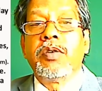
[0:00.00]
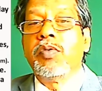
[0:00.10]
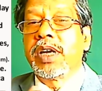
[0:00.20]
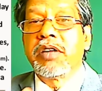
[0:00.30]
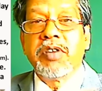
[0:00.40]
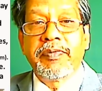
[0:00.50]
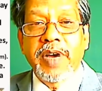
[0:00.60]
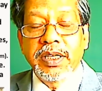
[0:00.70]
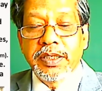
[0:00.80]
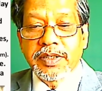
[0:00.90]
One can
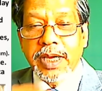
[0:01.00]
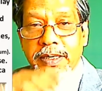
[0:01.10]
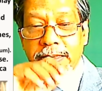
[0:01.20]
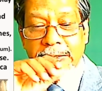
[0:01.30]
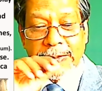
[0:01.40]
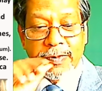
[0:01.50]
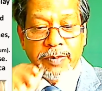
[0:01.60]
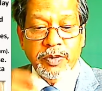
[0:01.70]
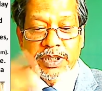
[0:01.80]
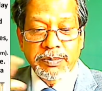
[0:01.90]
refine this idea and come
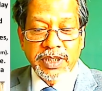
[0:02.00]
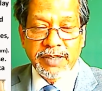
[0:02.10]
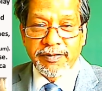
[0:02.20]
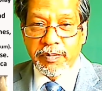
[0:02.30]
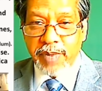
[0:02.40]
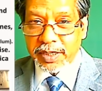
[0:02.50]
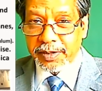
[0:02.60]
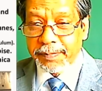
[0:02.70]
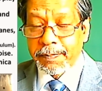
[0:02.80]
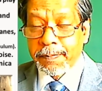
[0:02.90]
up with something even better.